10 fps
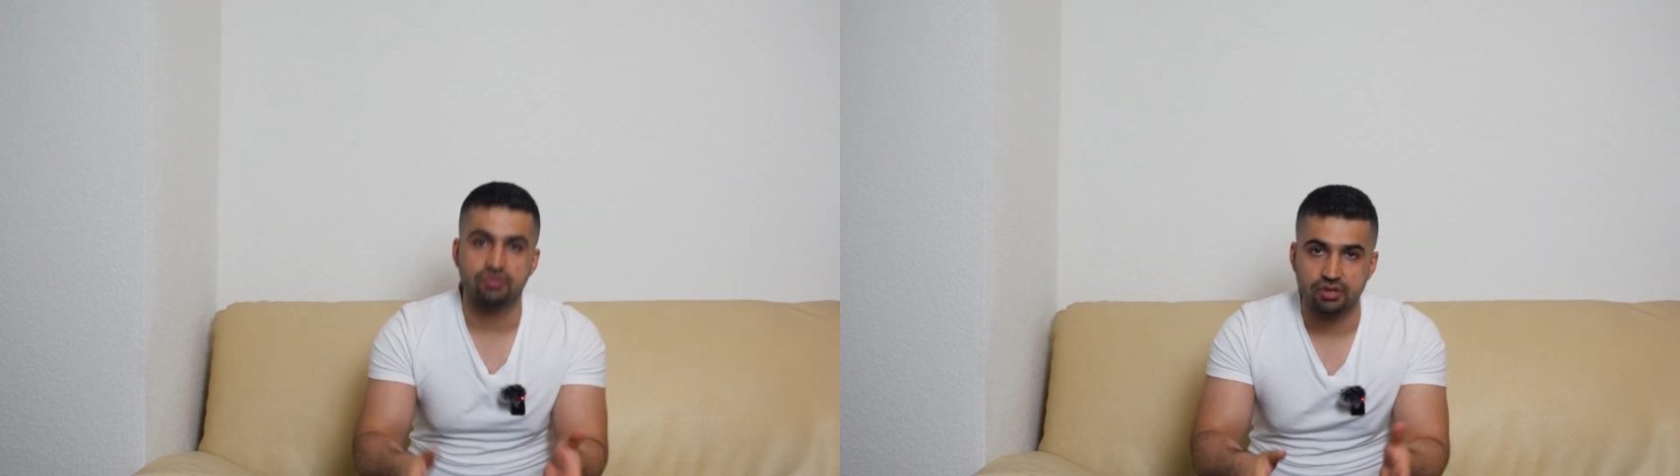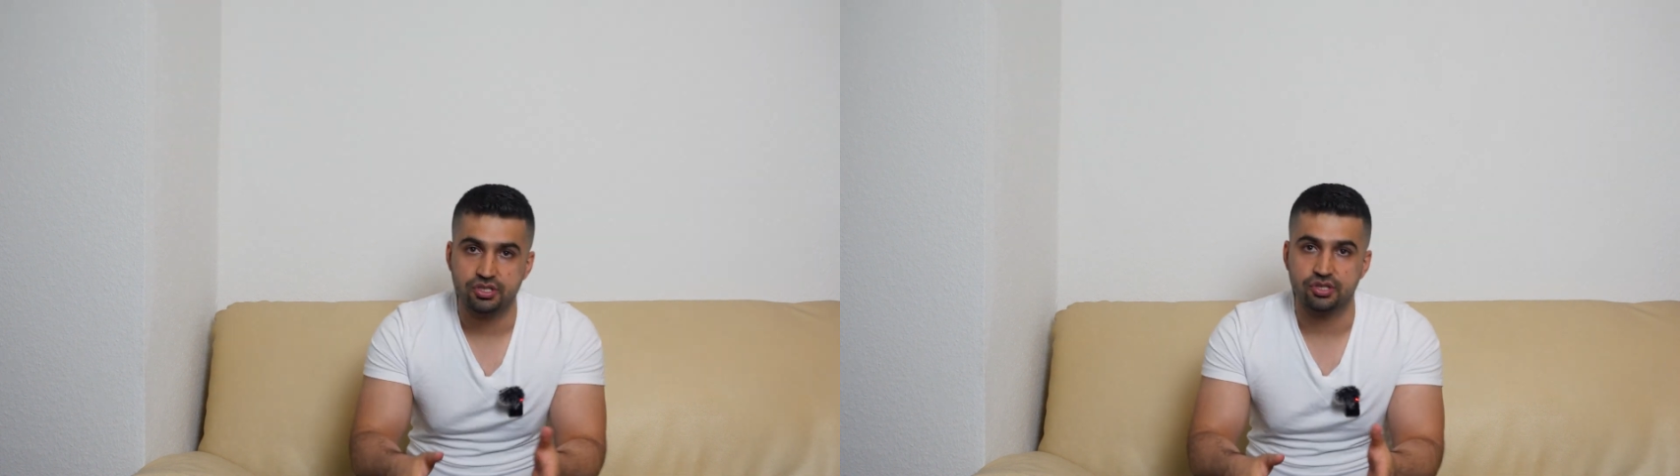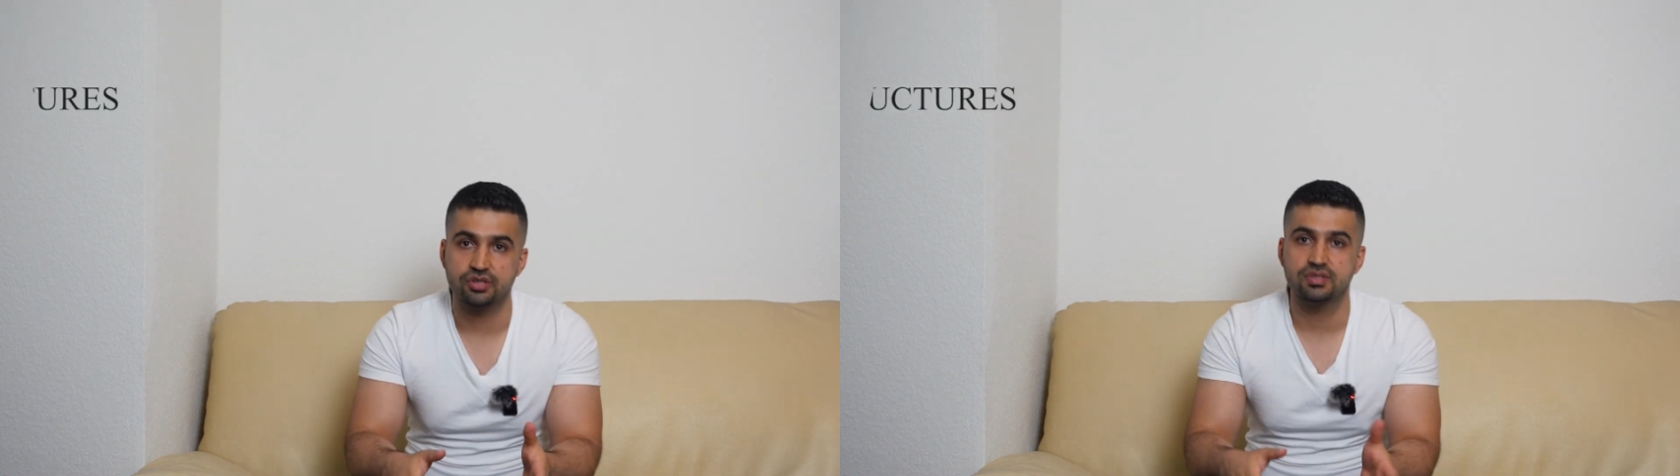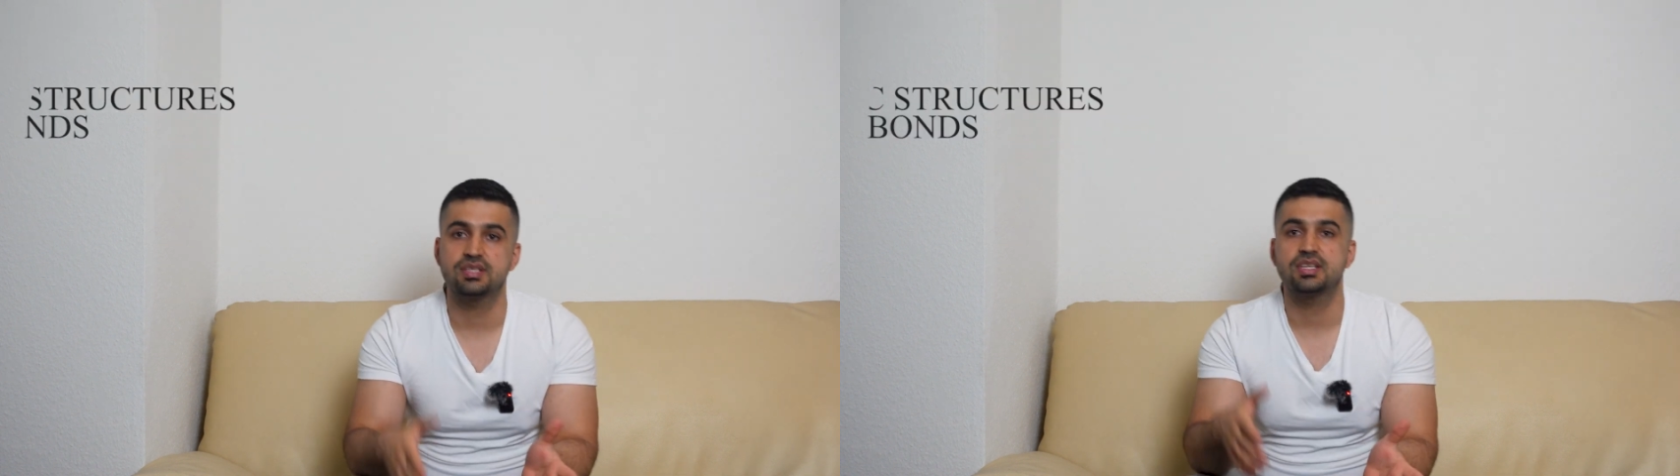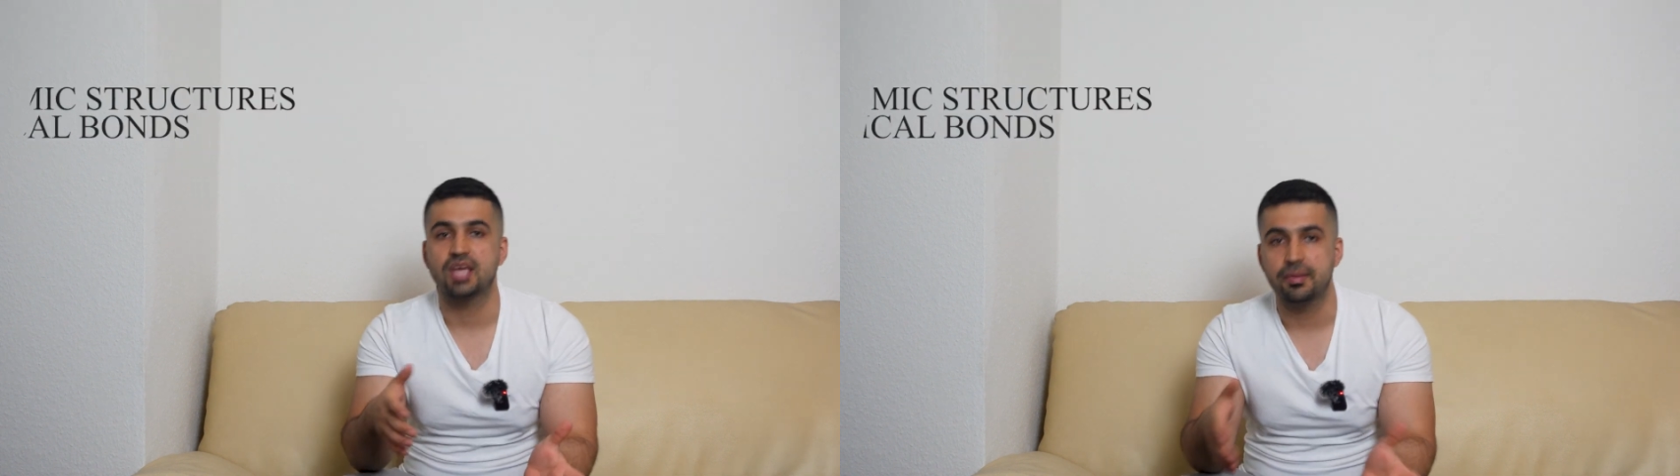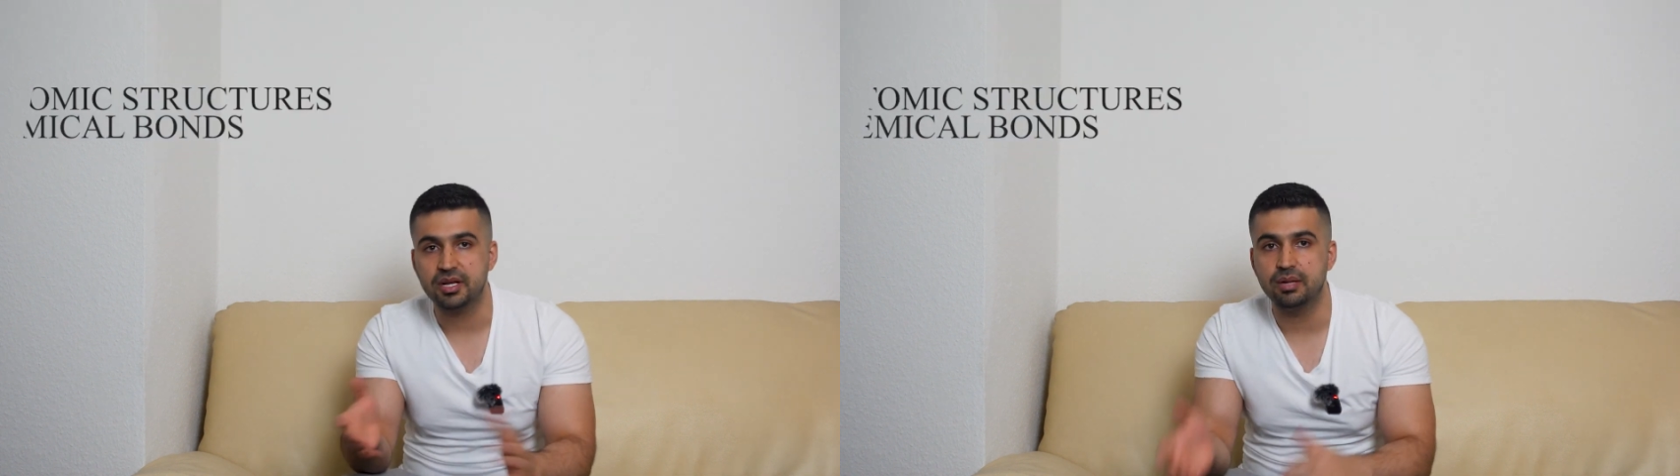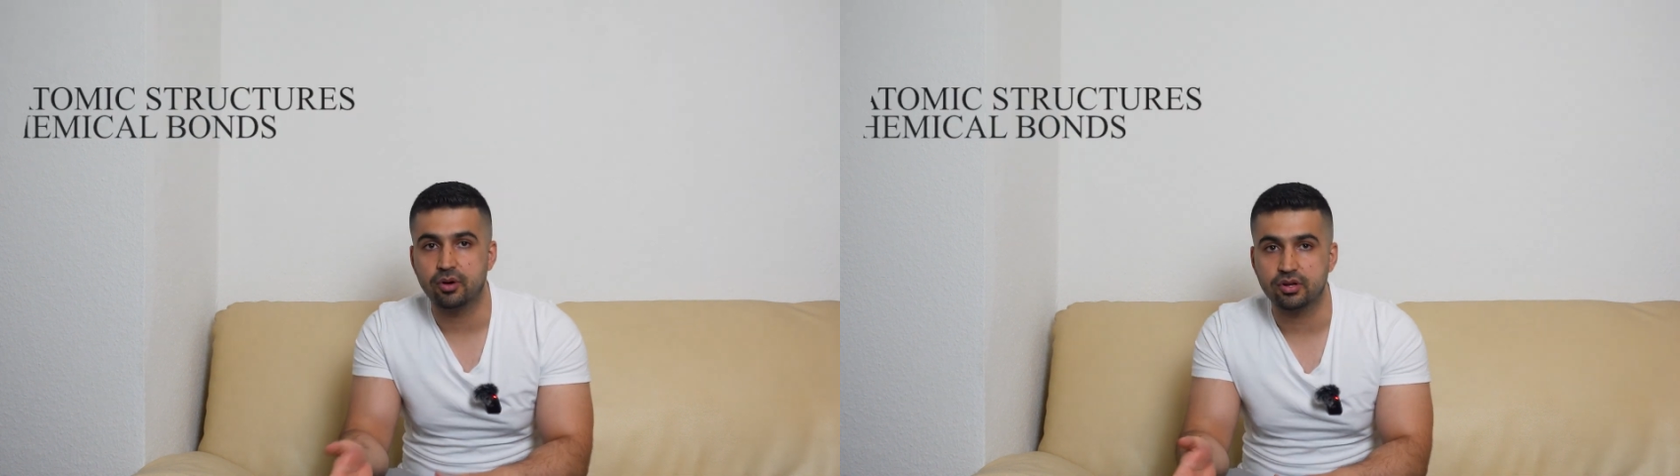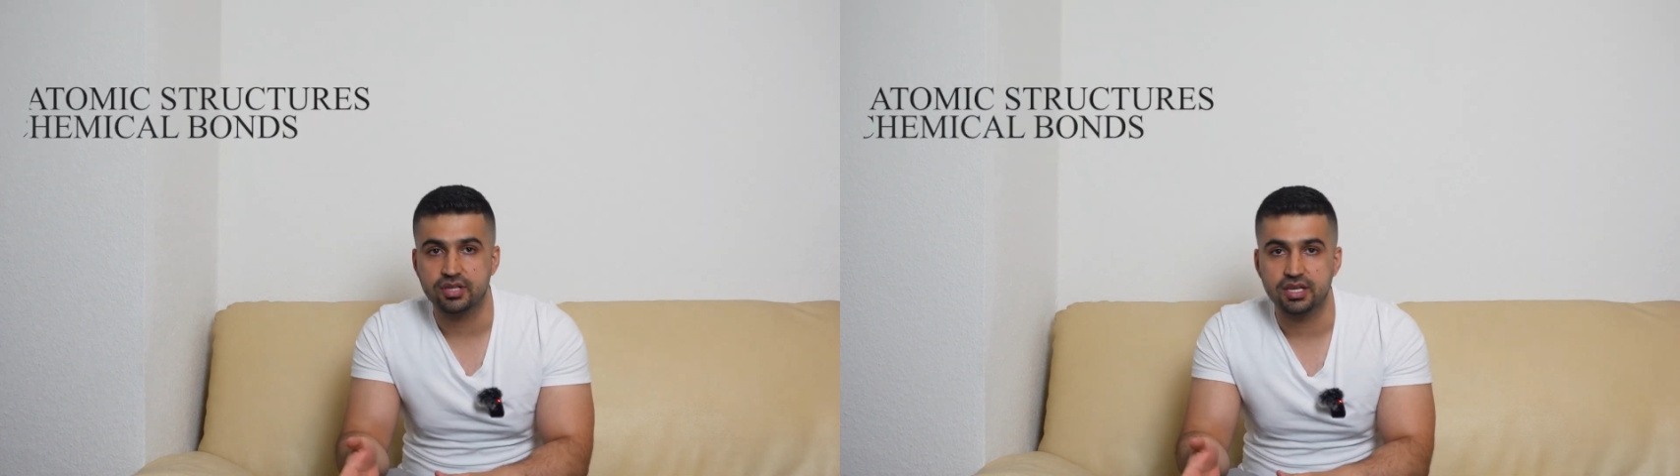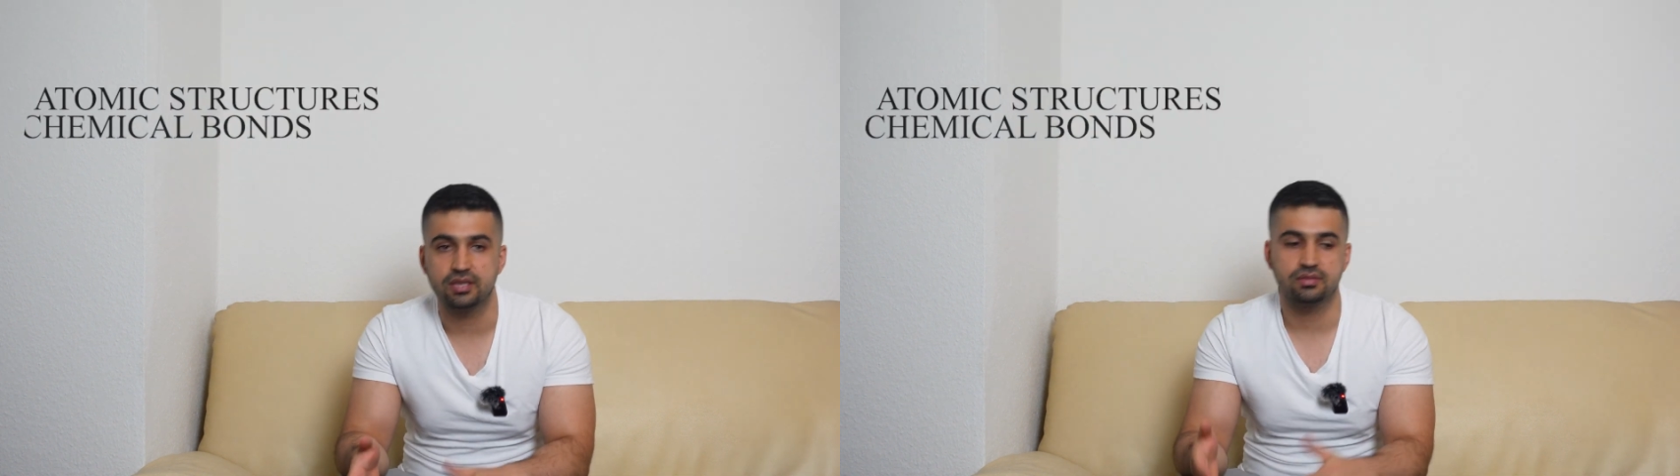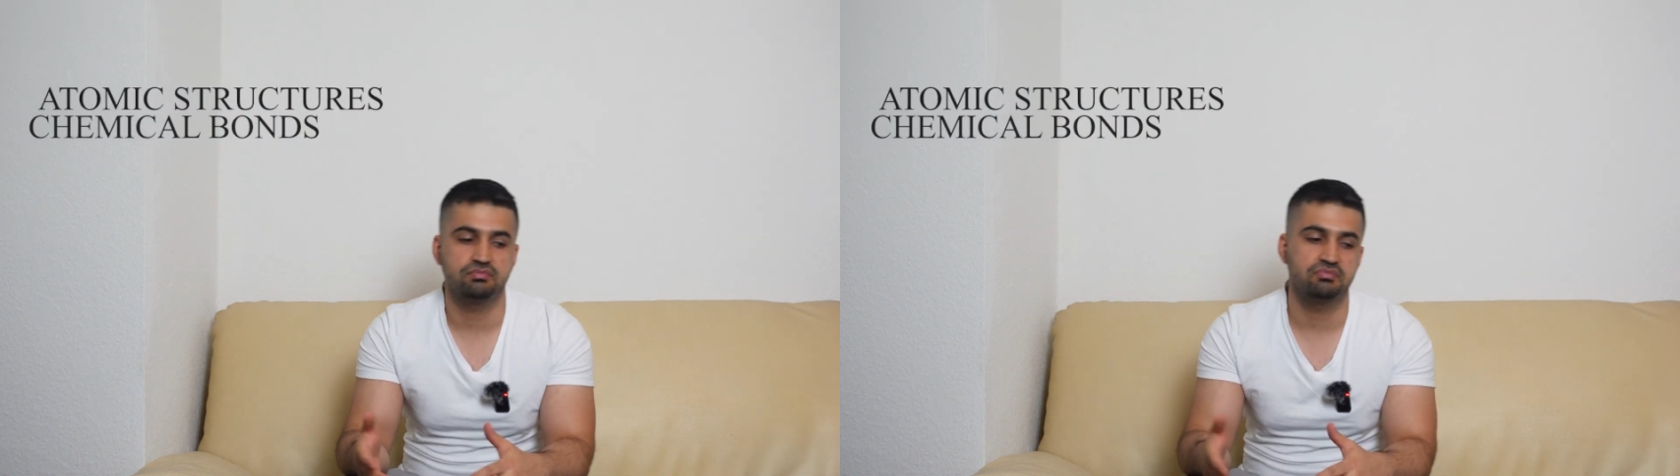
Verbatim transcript: structures, chemical bonding,